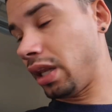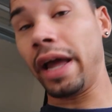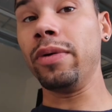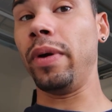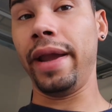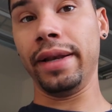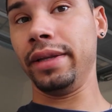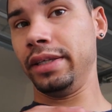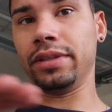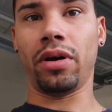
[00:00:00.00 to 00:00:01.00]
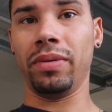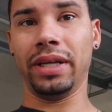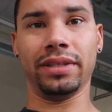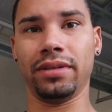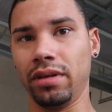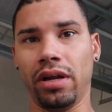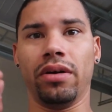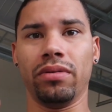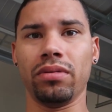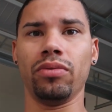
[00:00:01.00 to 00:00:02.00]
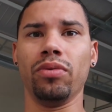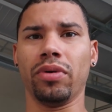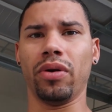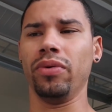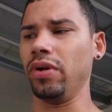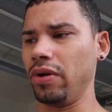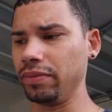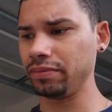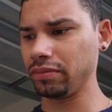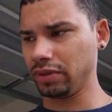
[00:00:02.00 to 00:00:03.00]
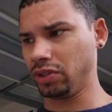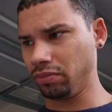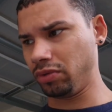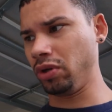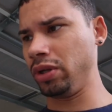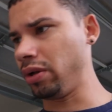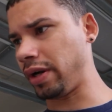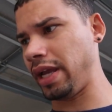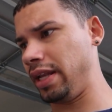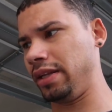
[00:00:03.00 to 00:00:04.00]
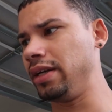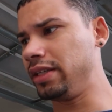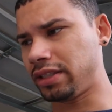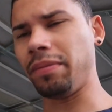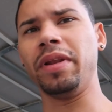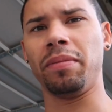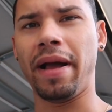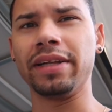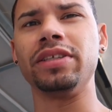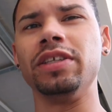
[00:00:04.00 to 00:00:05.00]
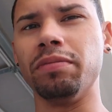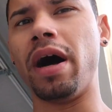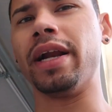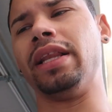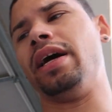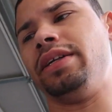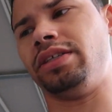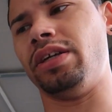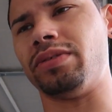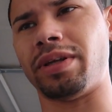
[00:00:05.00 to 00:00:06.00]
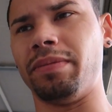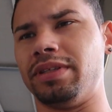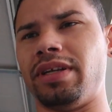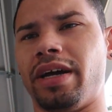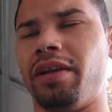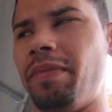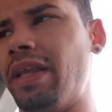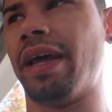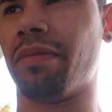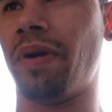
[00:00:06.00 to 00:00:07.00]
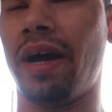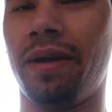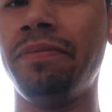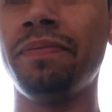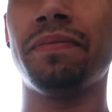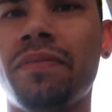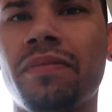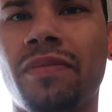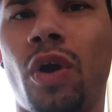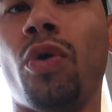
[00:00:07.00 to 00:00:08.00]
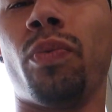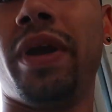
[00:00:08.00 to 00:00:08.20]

Lightweight is always, you know, numero uno, with some good looking, something that'll match these body lines, you know, something that's not gonna be like my old